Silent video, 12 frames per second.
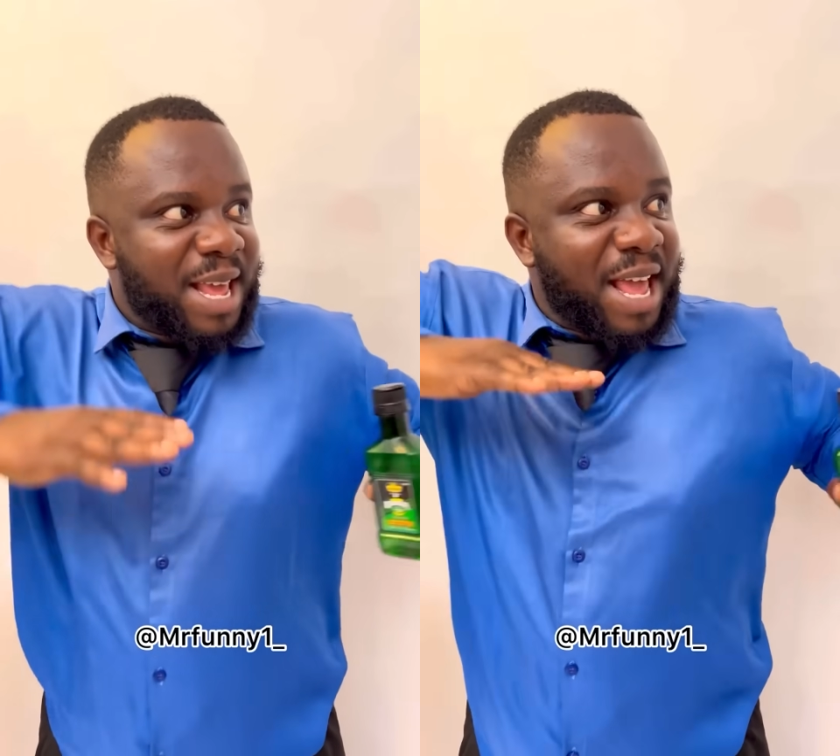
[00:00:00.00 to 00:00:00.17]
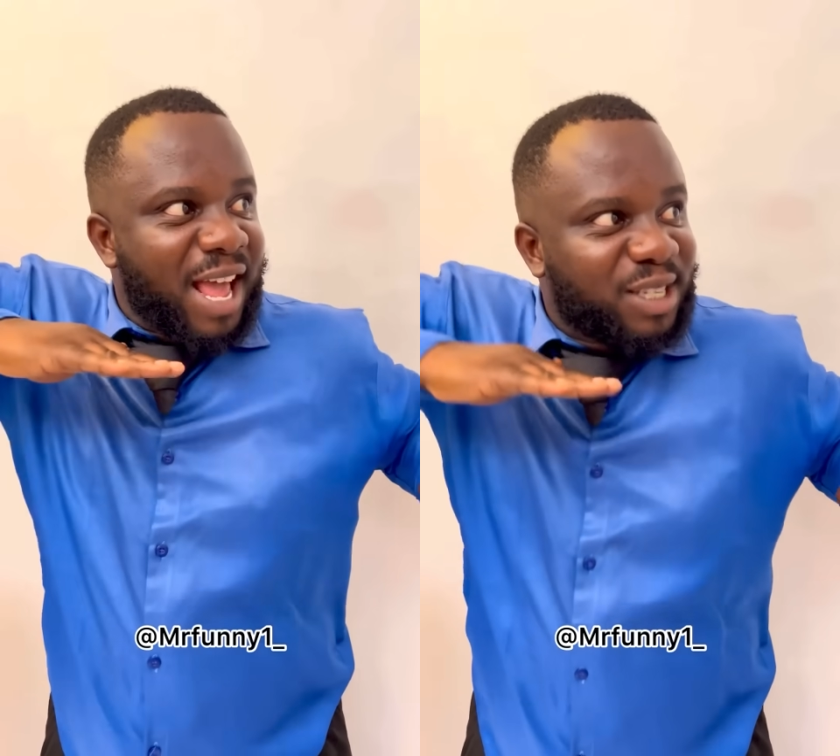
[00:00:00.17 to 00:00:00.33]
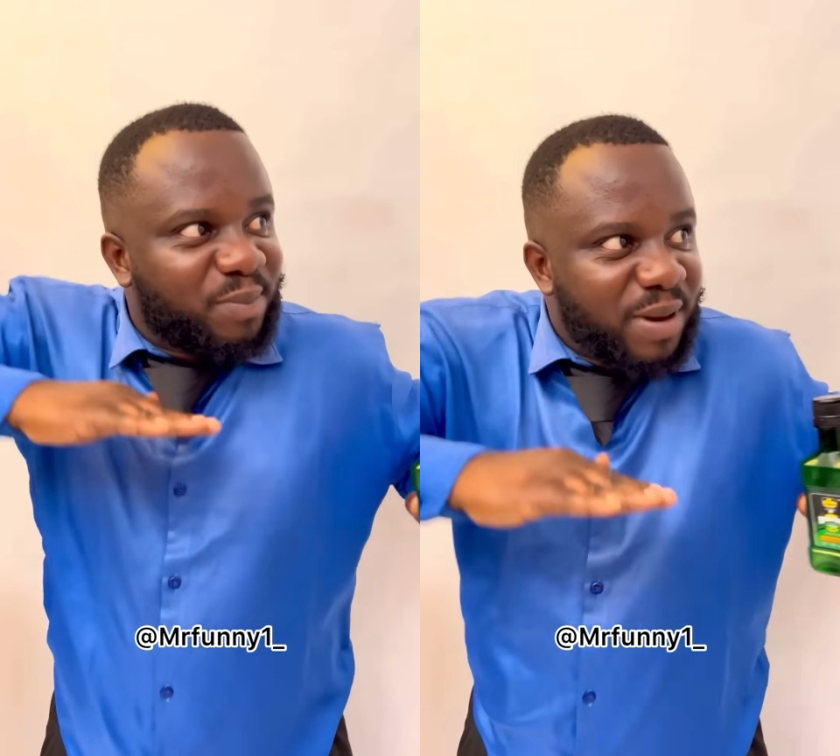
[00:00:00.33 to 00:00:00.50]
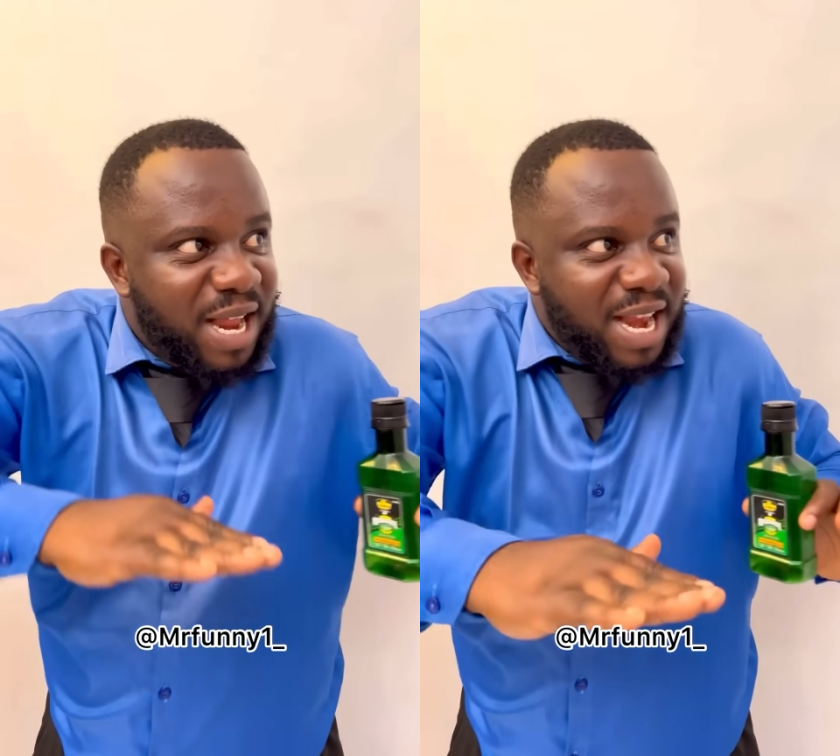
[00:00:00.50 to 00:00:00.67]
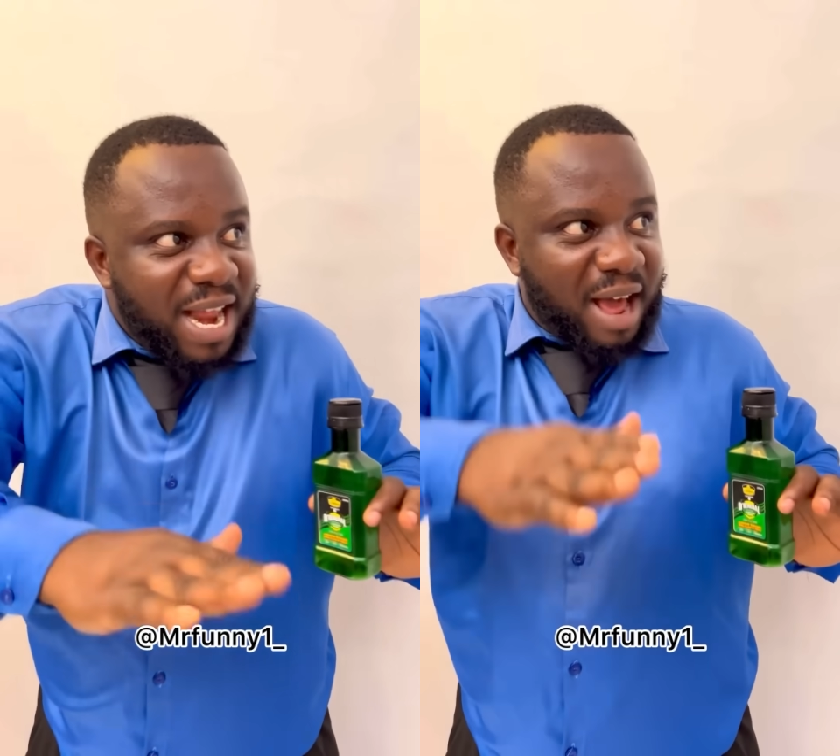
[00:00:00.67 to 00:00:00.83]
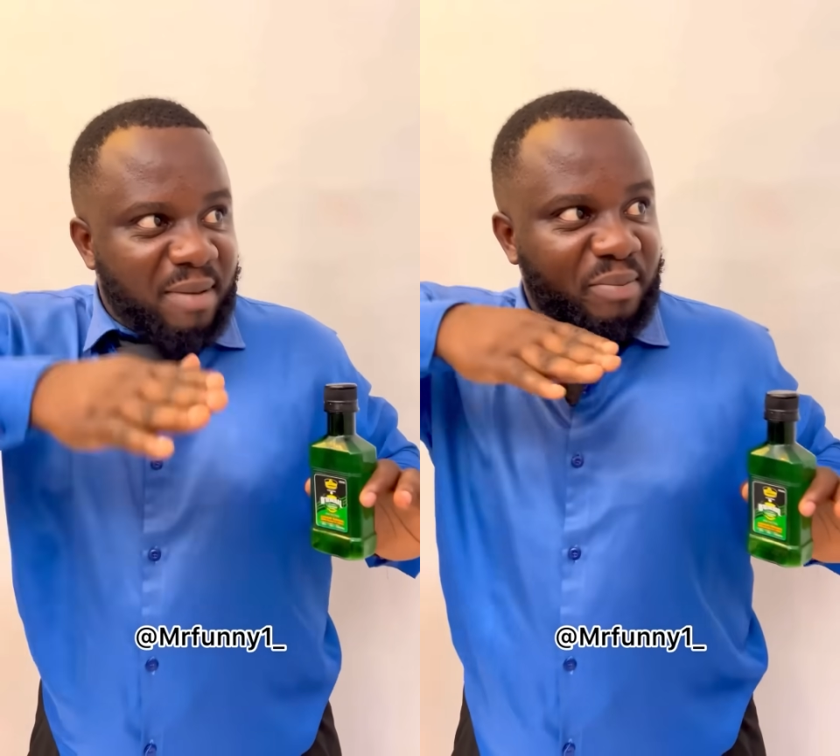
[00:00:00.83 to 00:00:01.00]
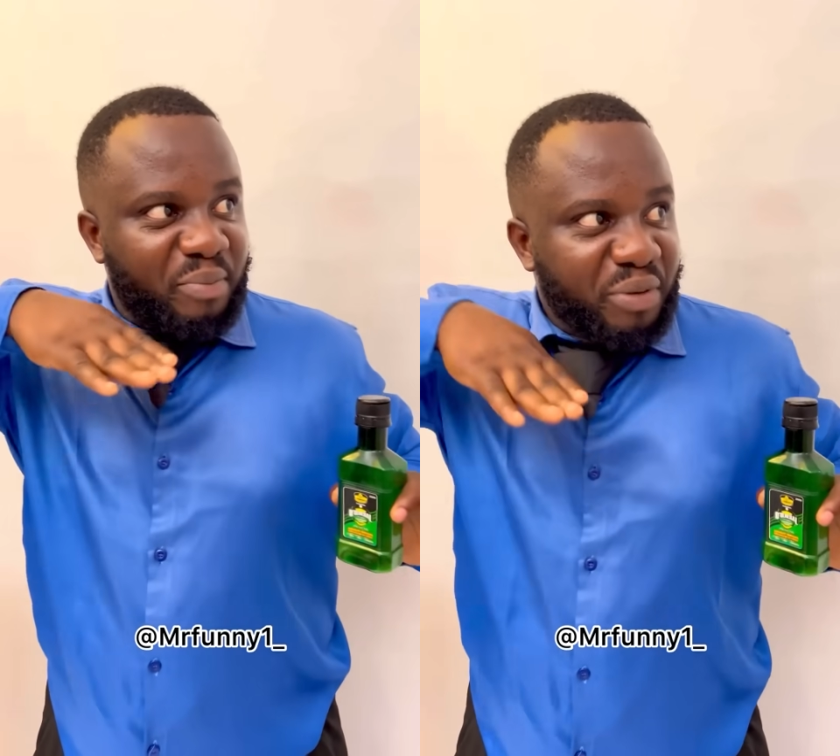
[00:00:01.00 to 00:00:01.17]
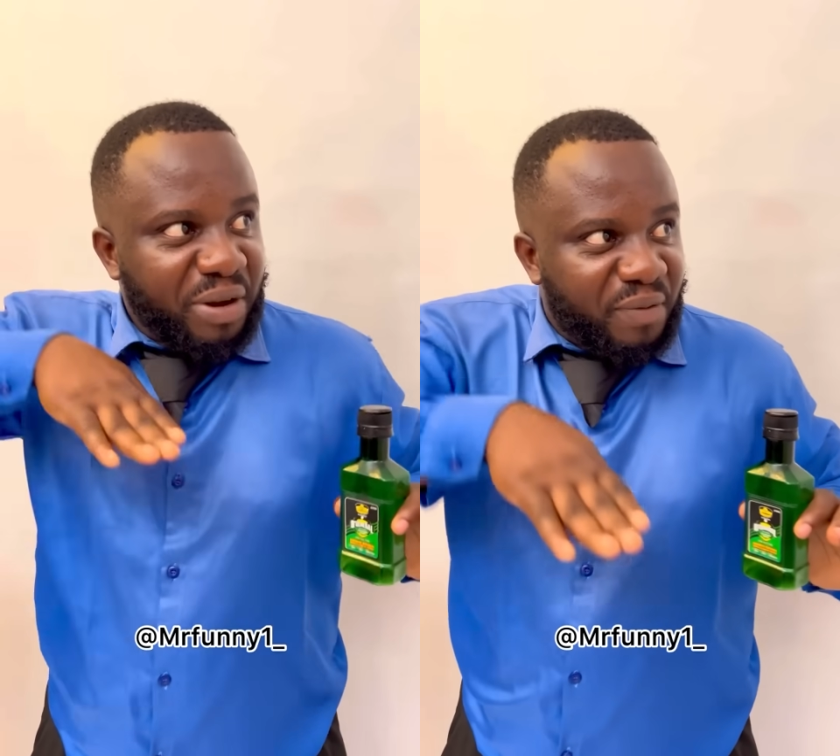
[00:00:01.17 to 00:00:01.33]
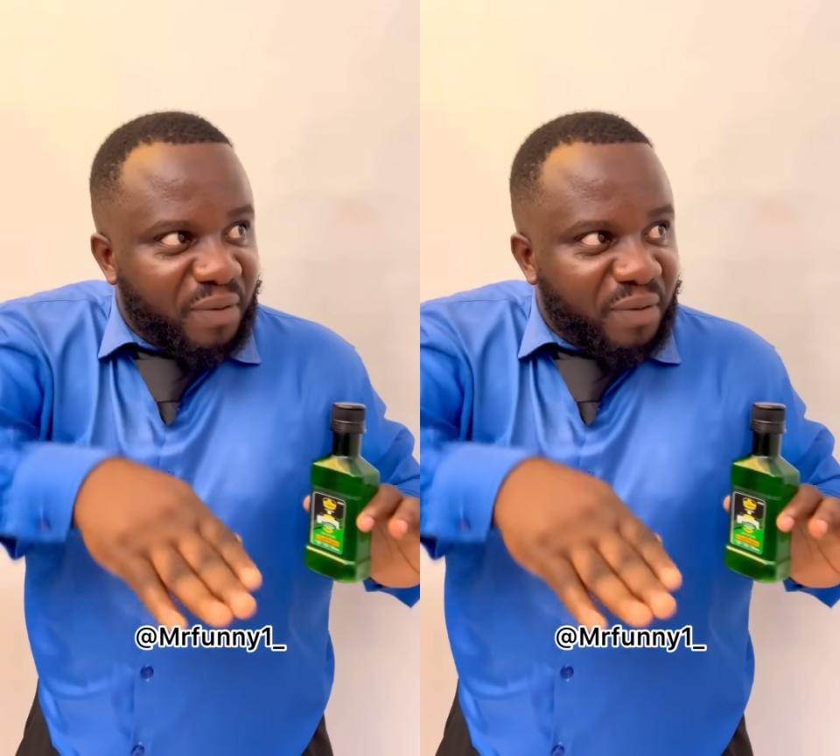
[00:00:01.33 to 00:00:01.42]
explain down, brief